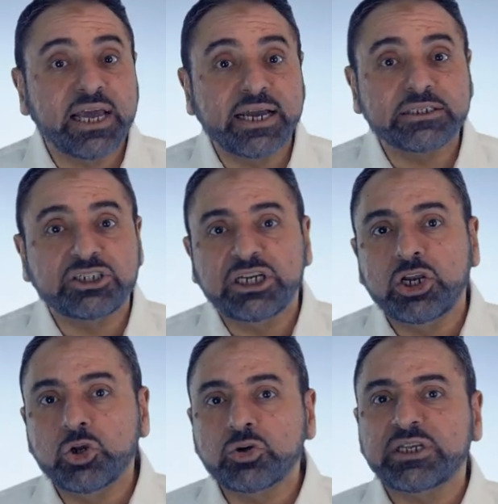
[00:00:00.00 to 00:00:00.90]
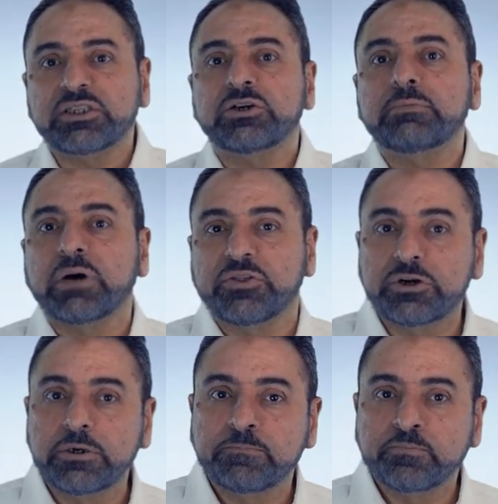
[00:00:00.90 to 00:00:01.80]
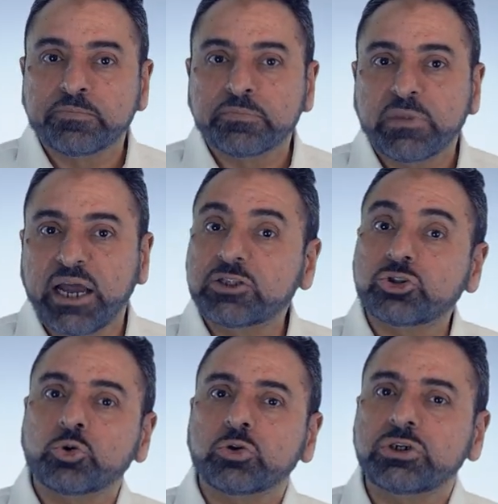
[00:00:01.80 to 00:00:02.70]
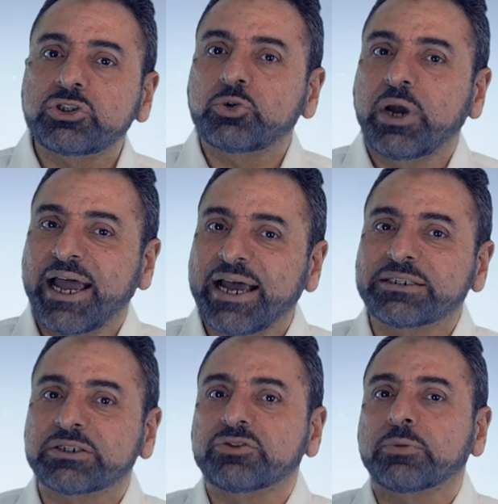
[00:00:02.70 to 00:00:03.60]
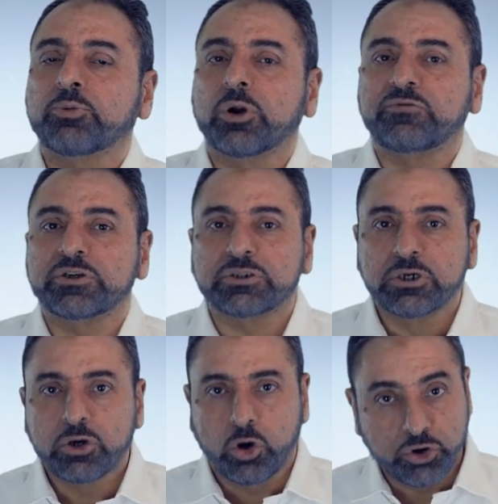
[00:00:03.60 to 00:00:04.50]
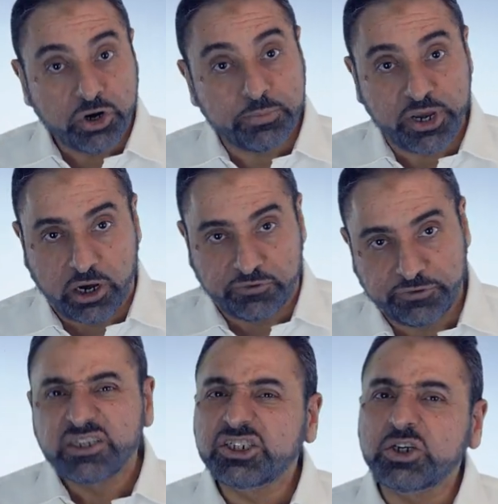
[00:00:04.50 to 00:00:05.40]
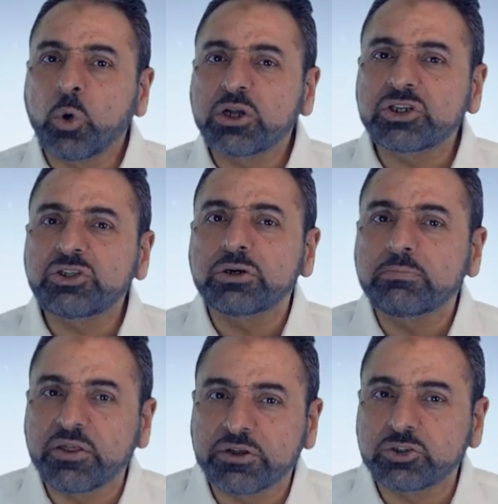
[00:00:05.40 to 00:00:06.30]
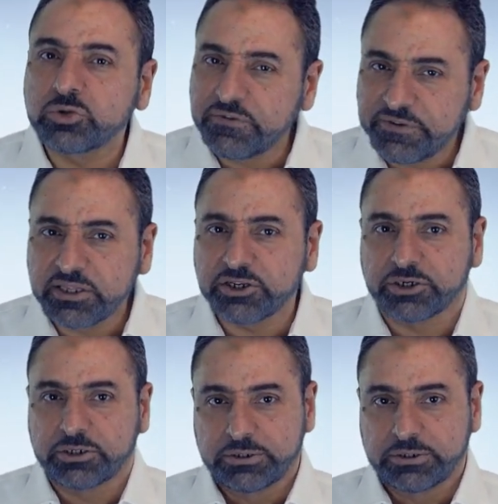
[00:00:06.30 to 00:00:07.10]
that she looked at her mother and told her to answer the Prophet on her behalf. She wanted her mother to defend her.